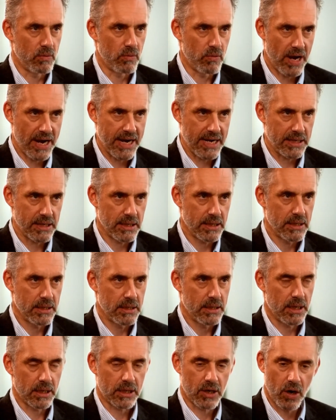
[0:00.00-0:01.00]
Right,
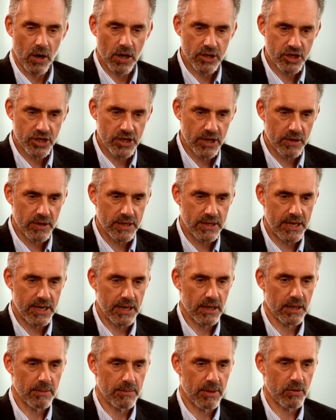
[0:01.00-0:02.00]
a cautionary
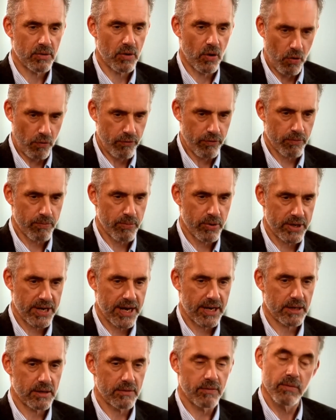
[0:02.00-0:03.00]
tale about
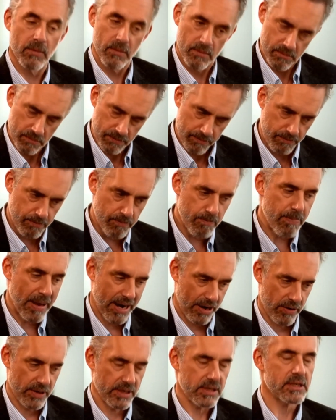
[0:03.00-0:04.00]
overprotective
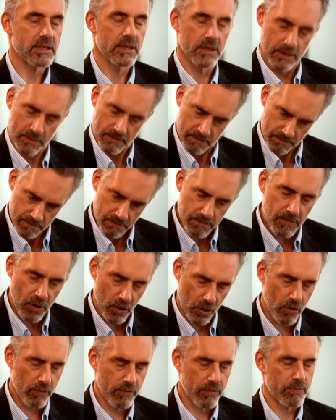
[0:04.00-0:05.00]
parents,
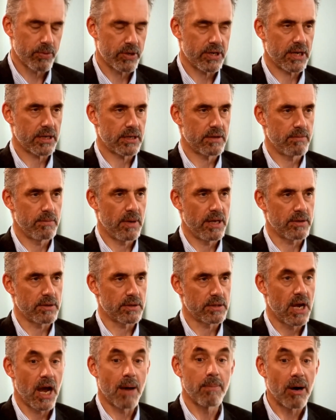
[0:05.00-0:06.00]
overprotective
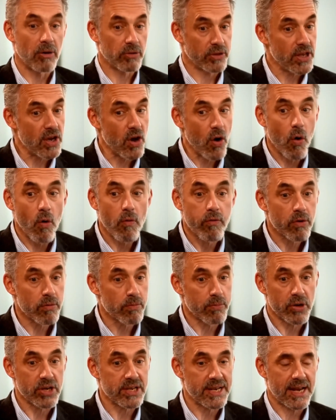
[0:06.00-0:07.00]
mothers, about the
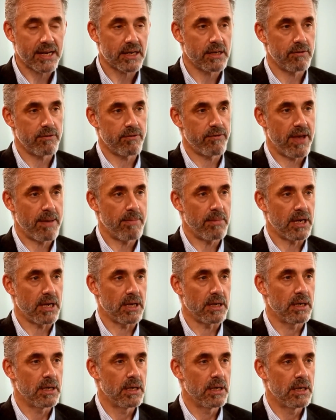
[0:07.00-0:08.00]
overprotective
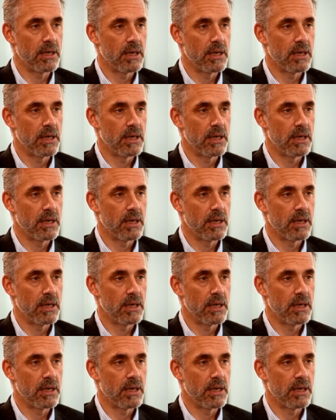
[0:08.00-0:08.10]
feminine.